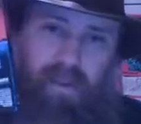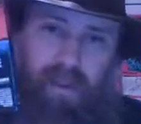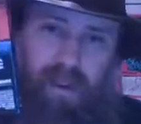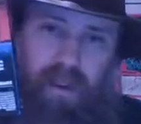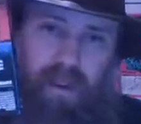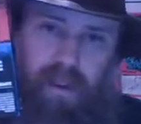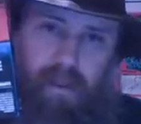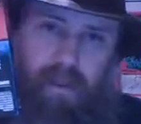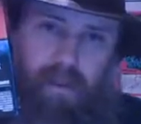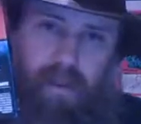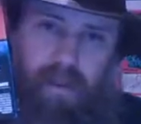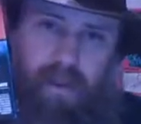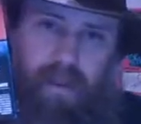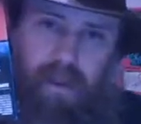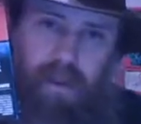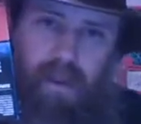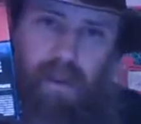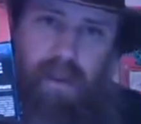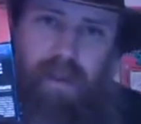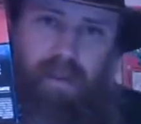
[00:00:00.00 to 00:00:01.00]
in it.
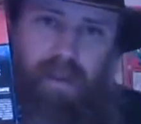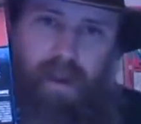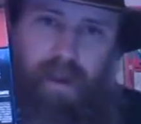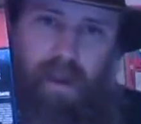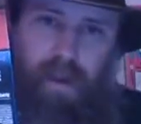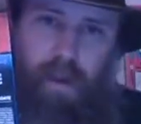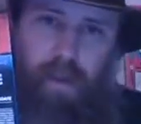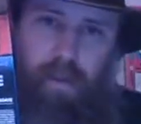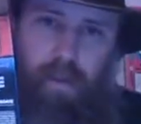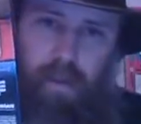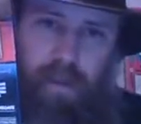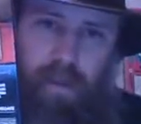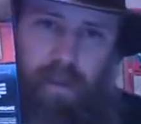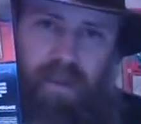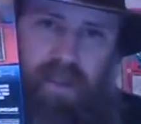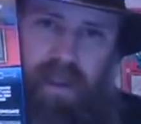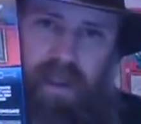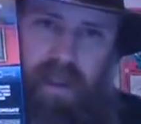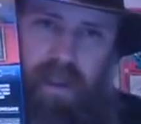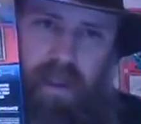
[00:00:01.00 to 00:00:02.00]
So,
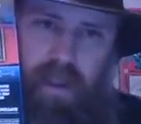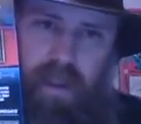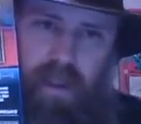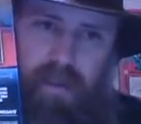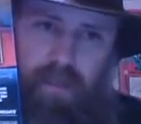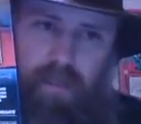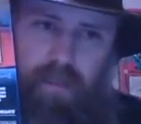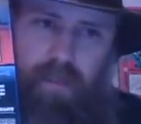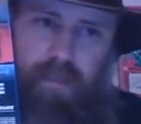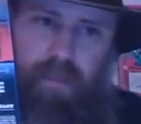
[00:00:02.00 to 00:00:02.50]
looks like a